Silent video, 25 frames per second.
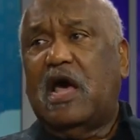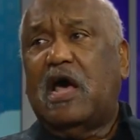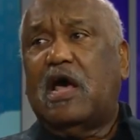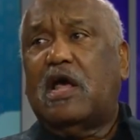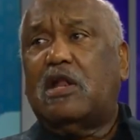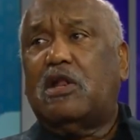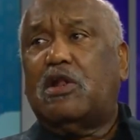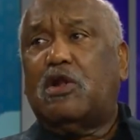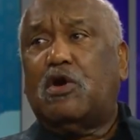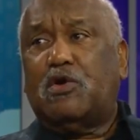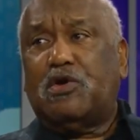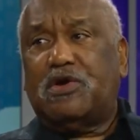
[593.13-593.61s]

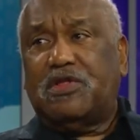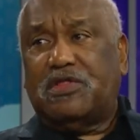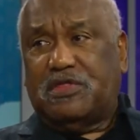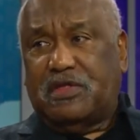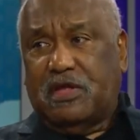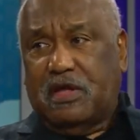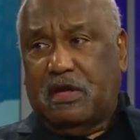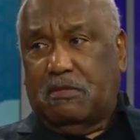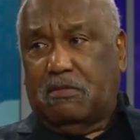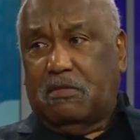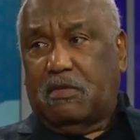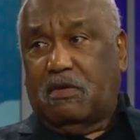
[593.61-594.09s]
alerted
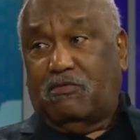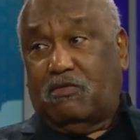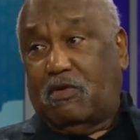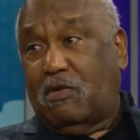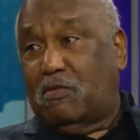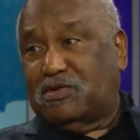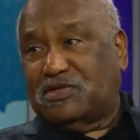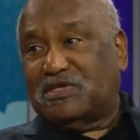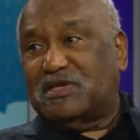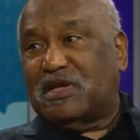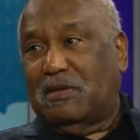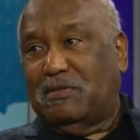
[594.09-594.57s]
them of
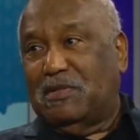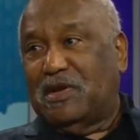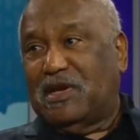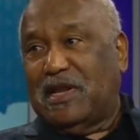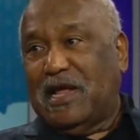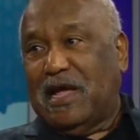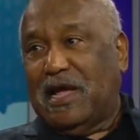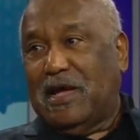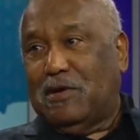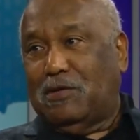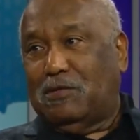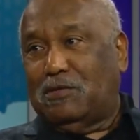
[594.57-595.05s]
what was coming
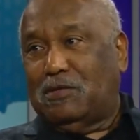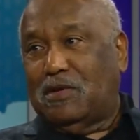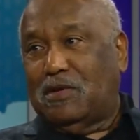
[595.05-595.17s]
down.